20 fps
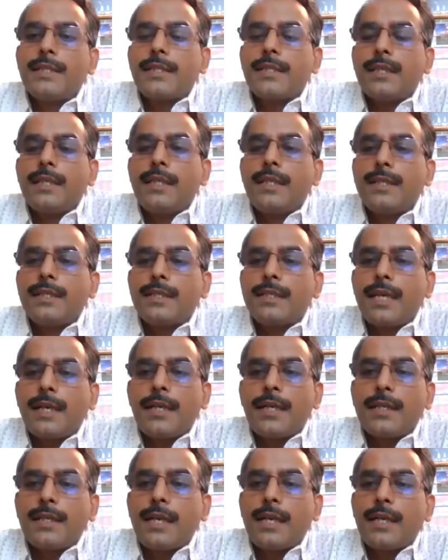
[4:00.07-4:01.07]

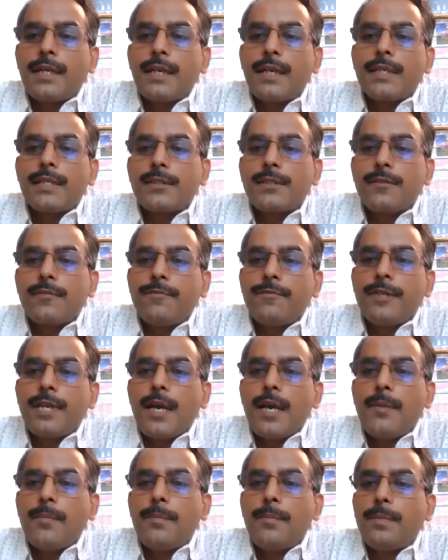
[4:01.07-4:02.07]
stated that yes, we
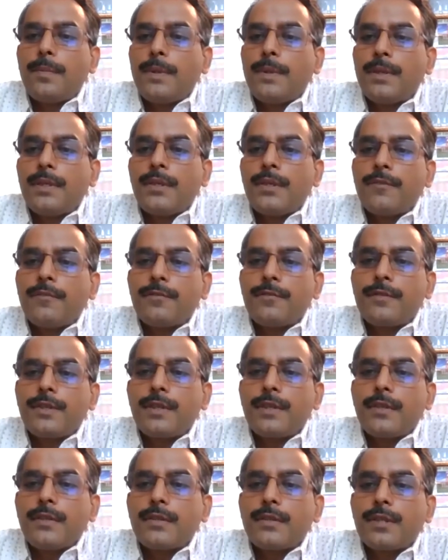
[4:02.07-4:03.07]
have
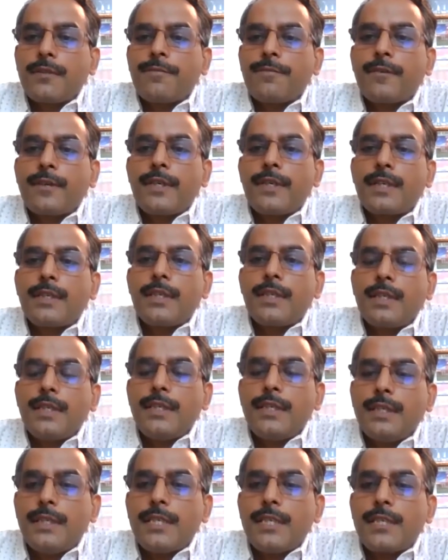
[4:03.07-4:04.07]
suffered,
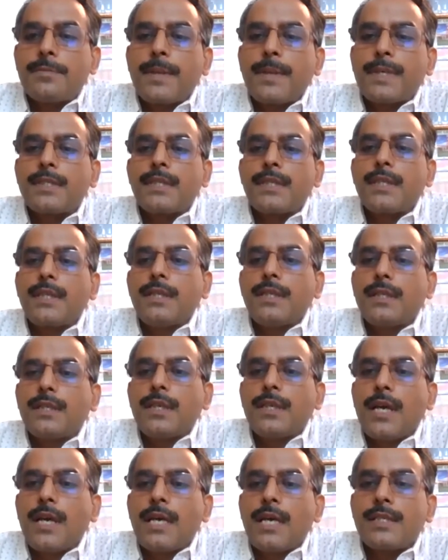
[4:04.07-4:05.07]
this person
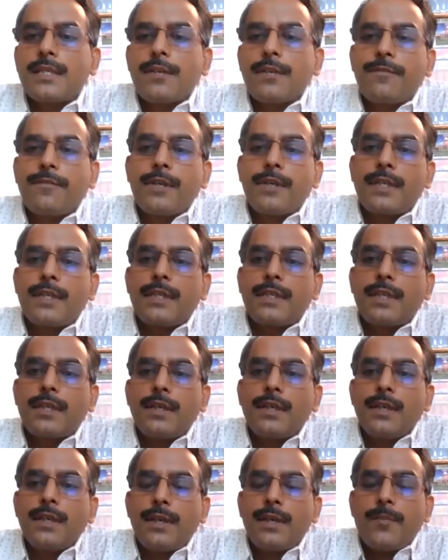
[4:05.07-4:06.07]
has suffered
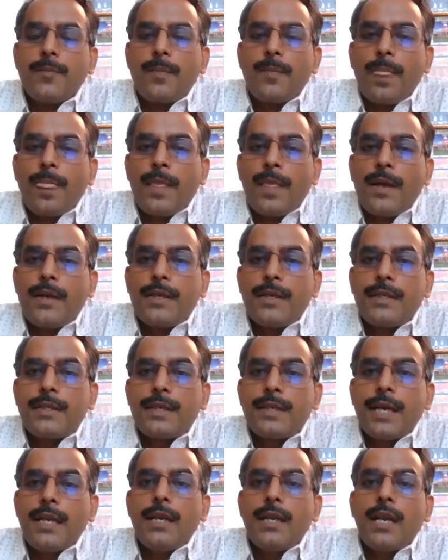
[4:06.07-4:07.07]

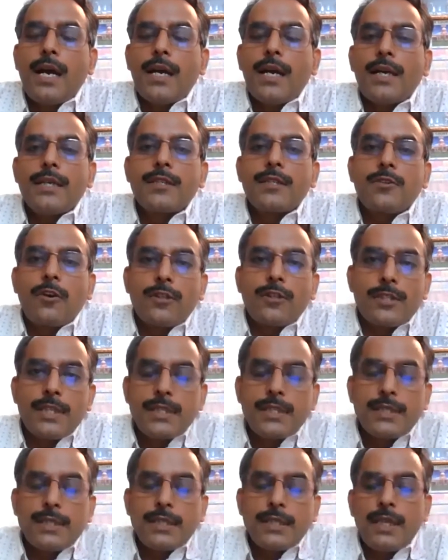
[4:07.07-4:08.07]
10 lakh as
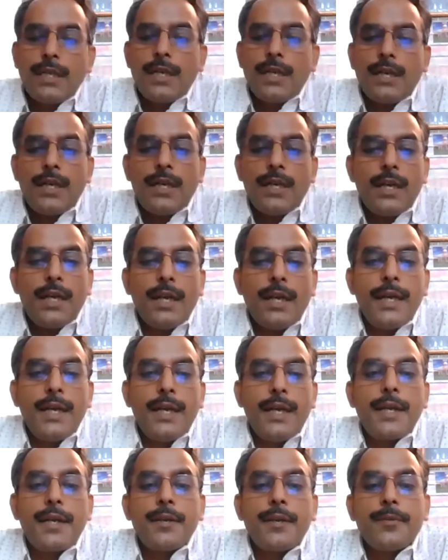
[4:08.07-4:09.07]
losses.
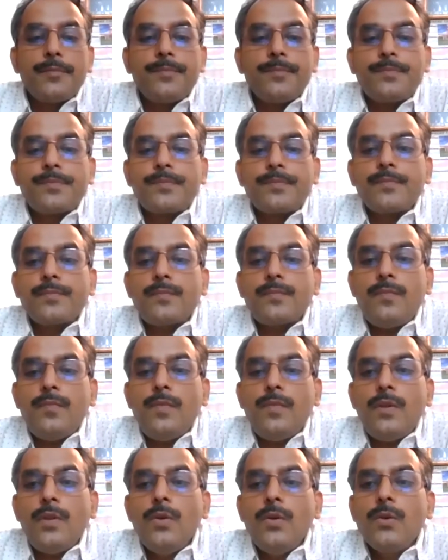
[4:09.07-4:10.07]
And
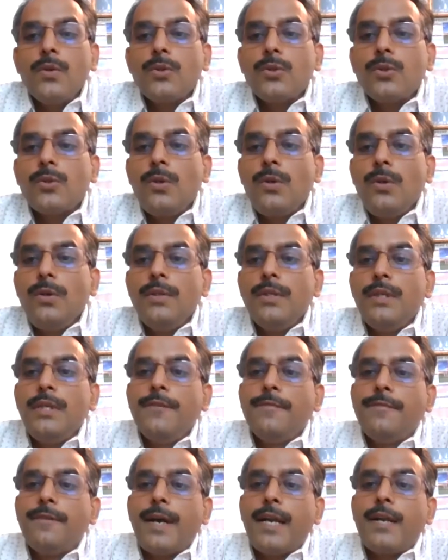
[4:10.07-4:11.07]
so
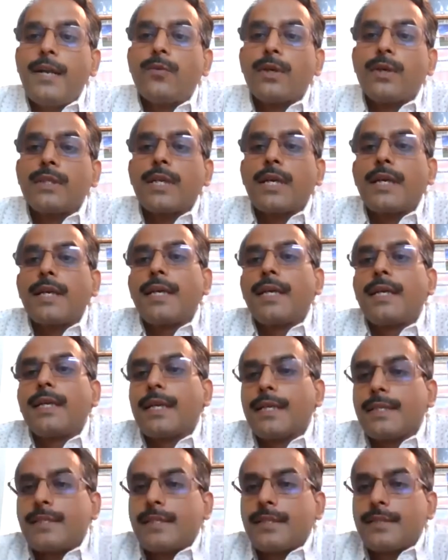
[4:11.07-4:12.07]
he filed 138
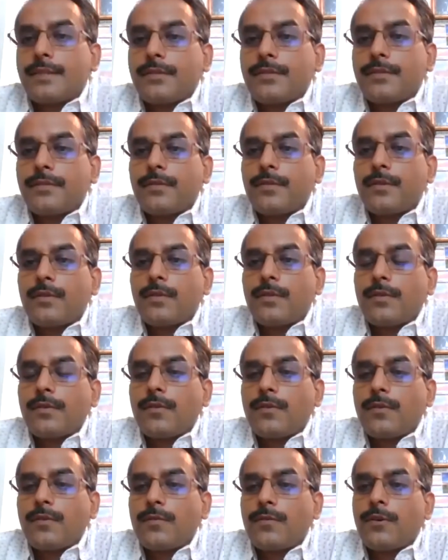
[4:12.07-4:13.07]
cases
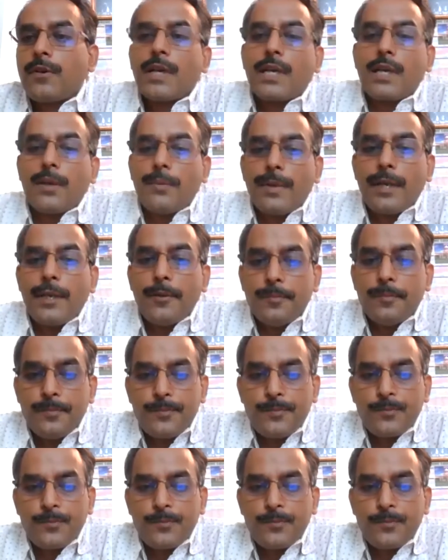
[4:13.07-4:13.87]
for recovery.